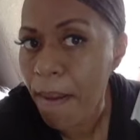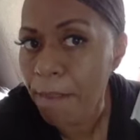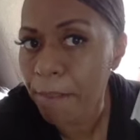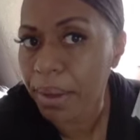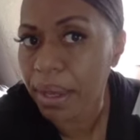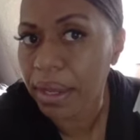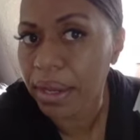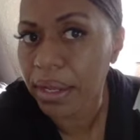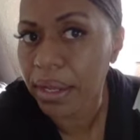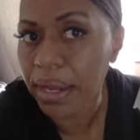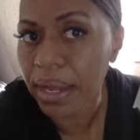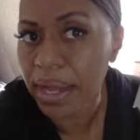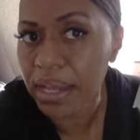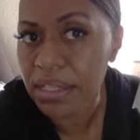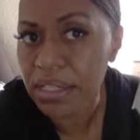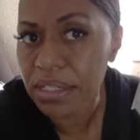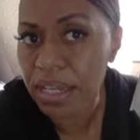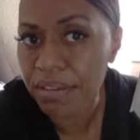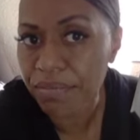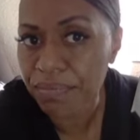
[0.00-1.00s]
But it
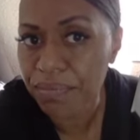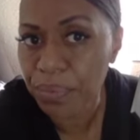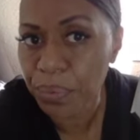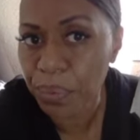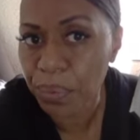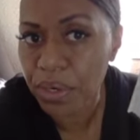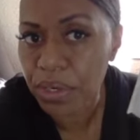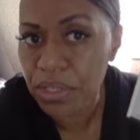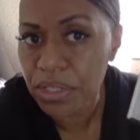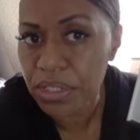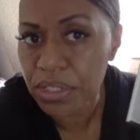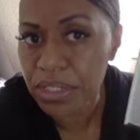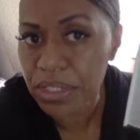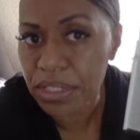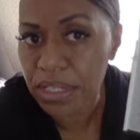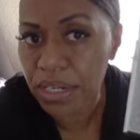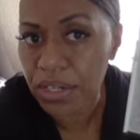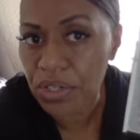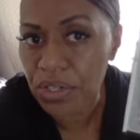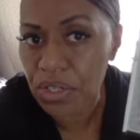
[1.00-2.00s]
has like 4
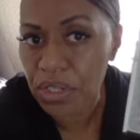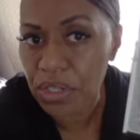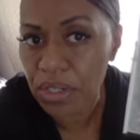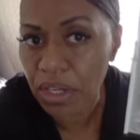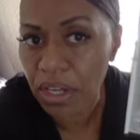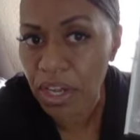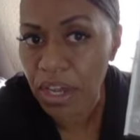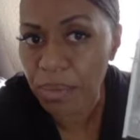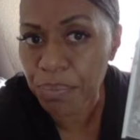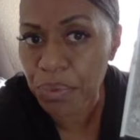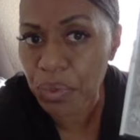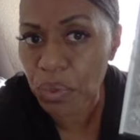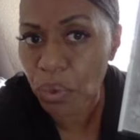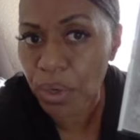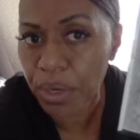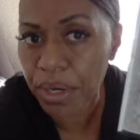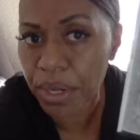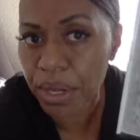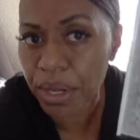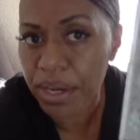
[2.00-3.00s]
suction cups
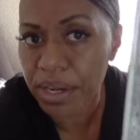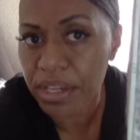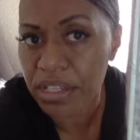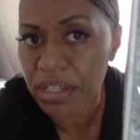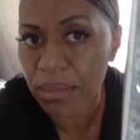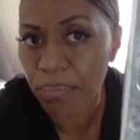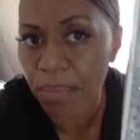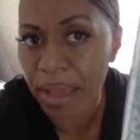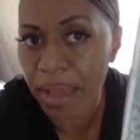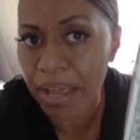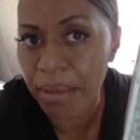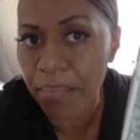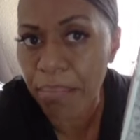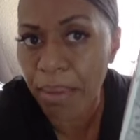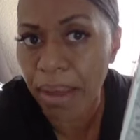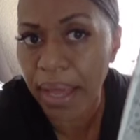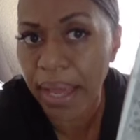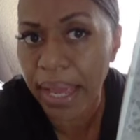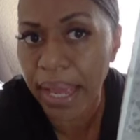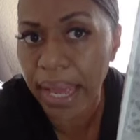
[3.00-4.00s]
on it, and it's made
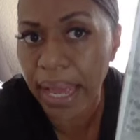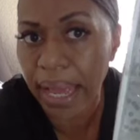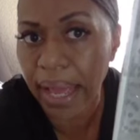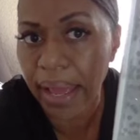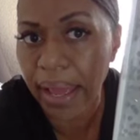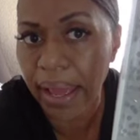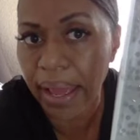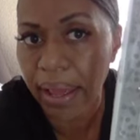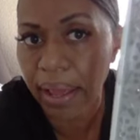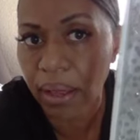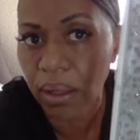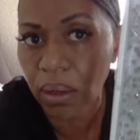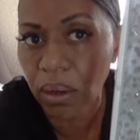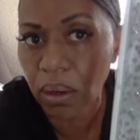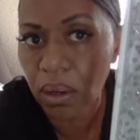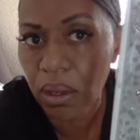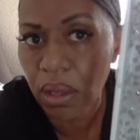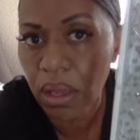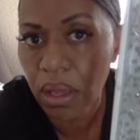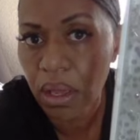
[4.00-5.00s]
by Elle.